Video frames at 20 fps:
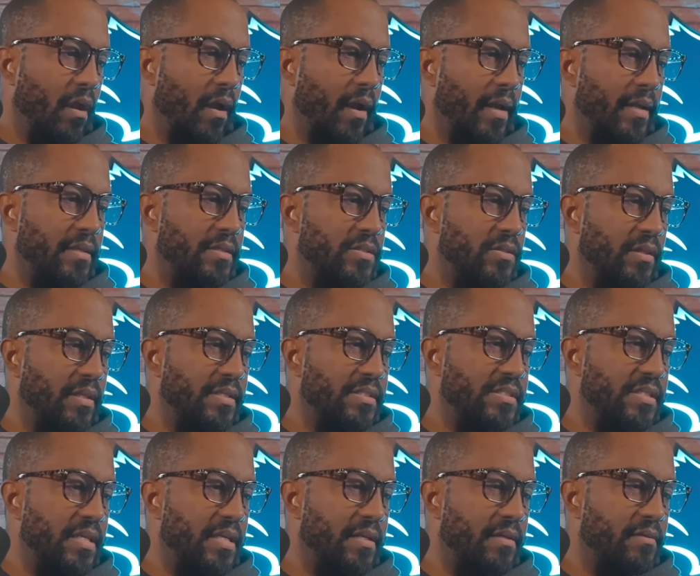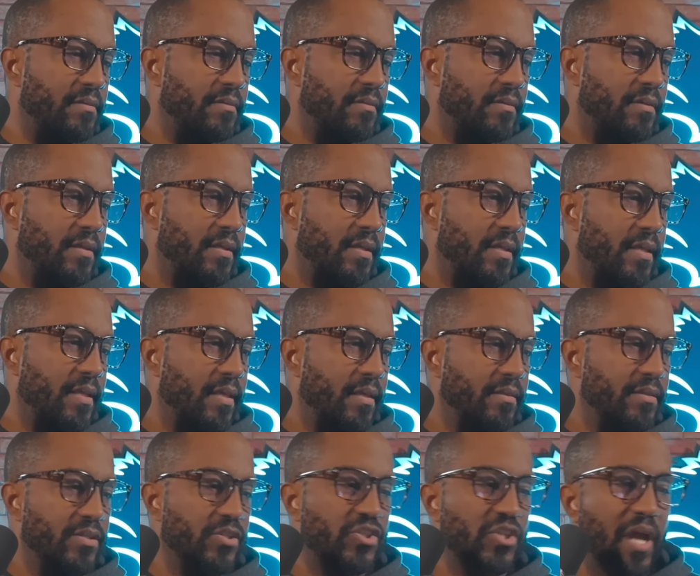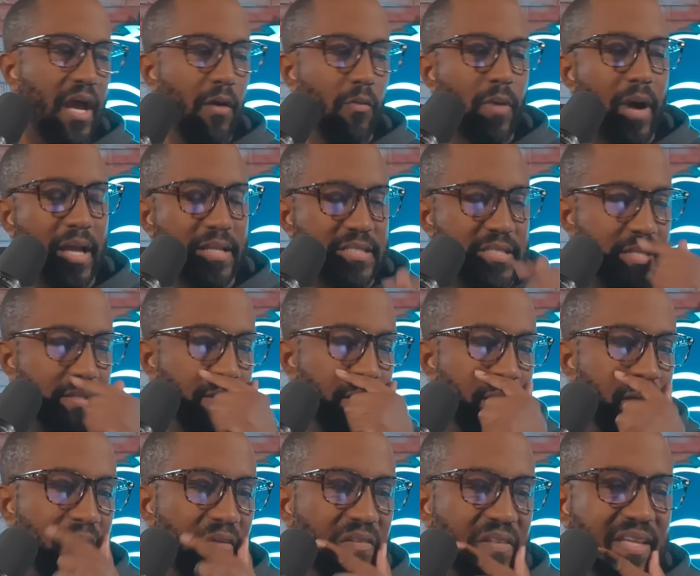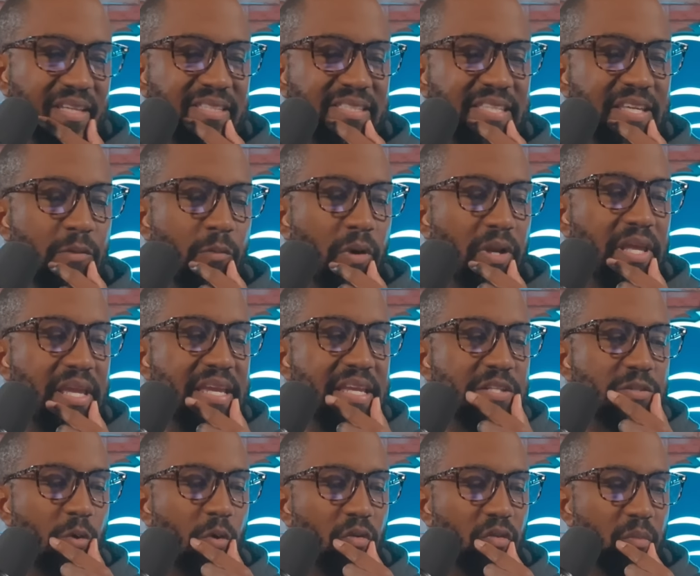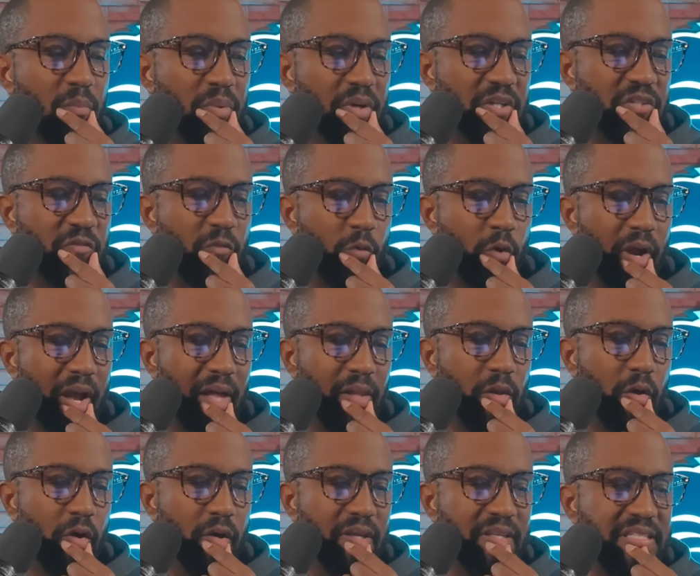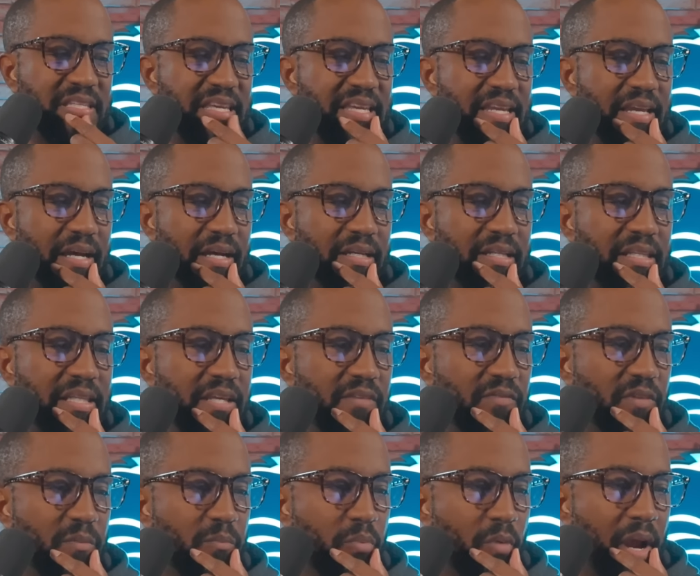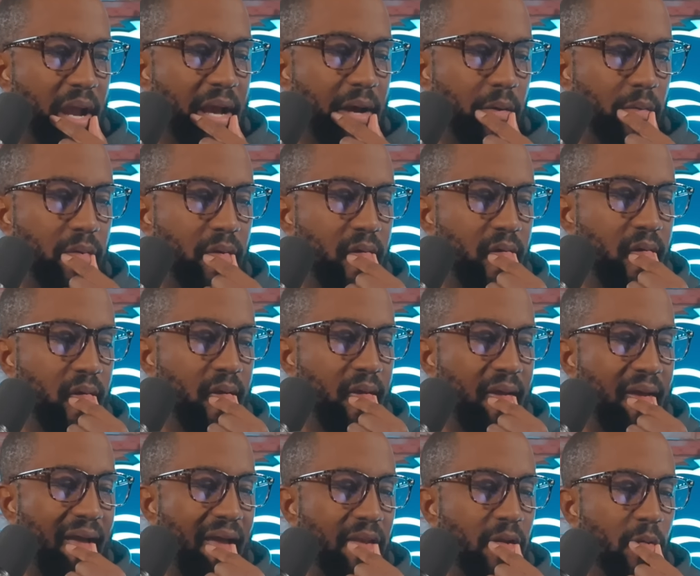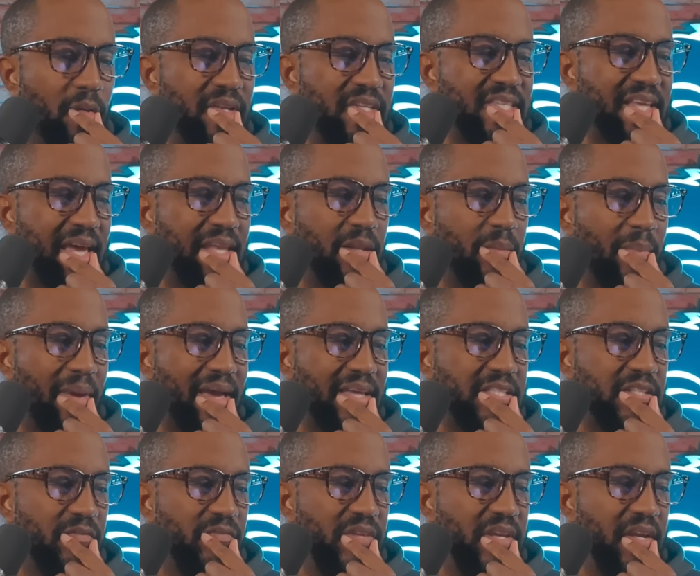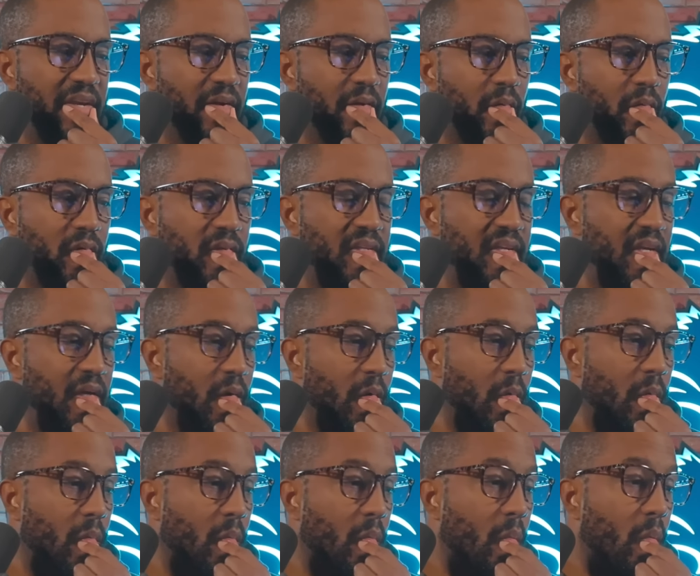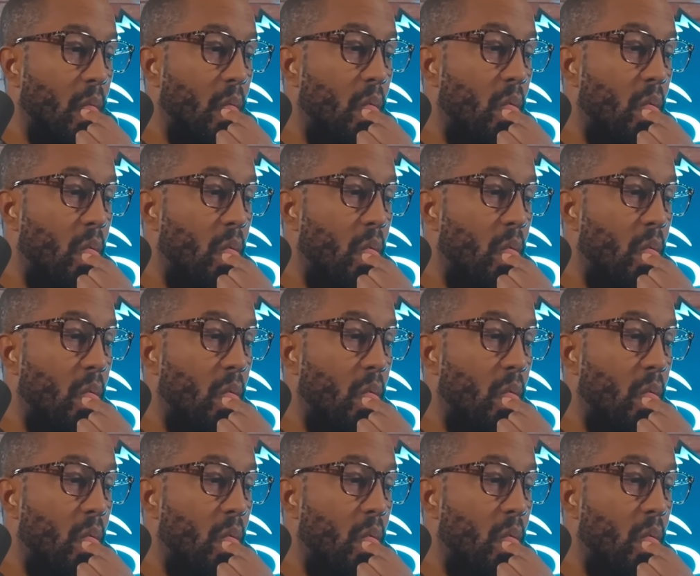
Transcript: All right, so let's see. Deshaun Watson, let's see what he's on the books for. How long is he a Cleveland Brown? I know he signed a massive deal deal.